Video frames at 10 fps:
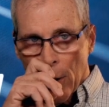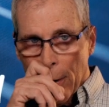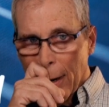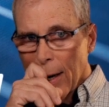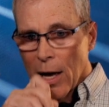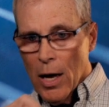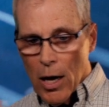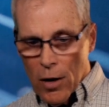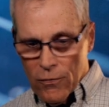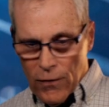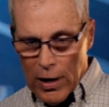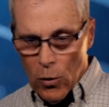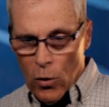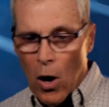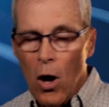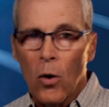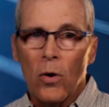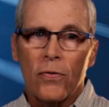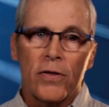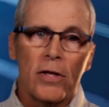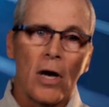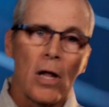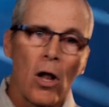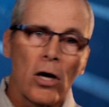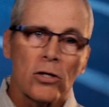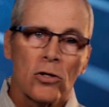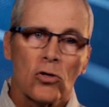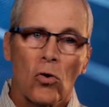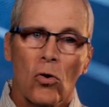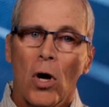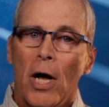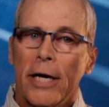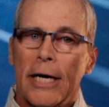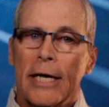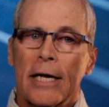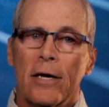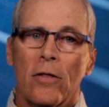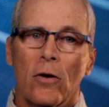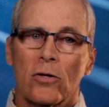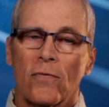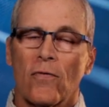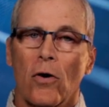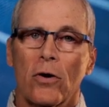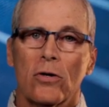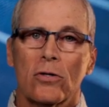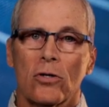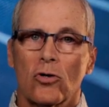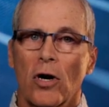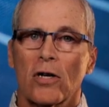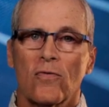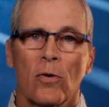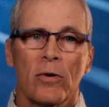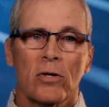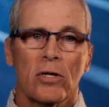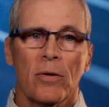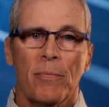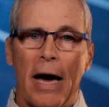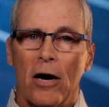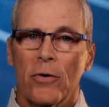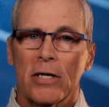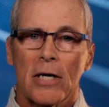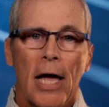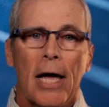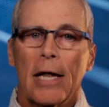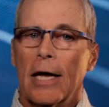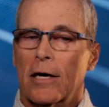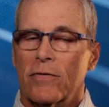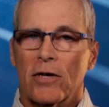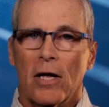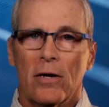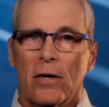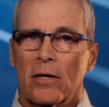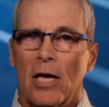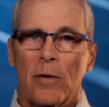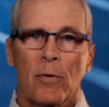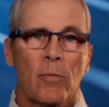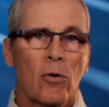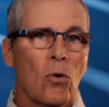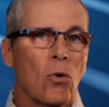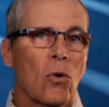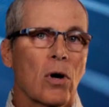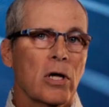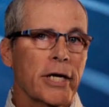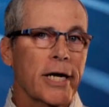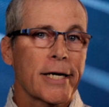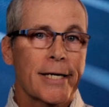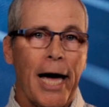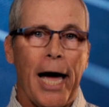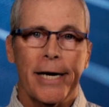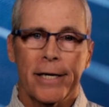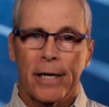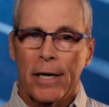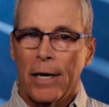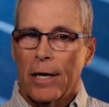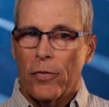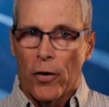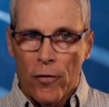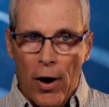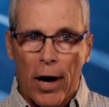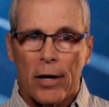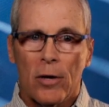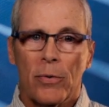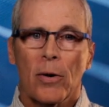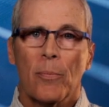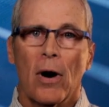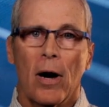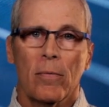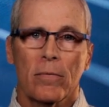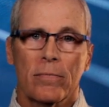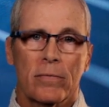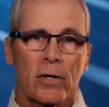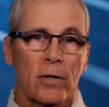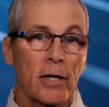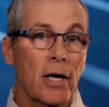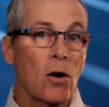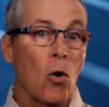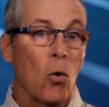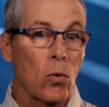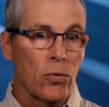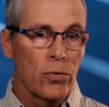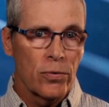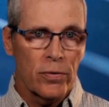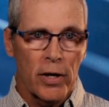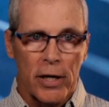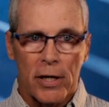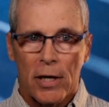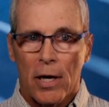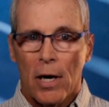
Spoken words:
All right. Following along with the loss control, getting into those inverters, the transformers, and the batteries. Like I've said, keep them cool, clean, tight. They're not going to be a problem till they get old. Okay.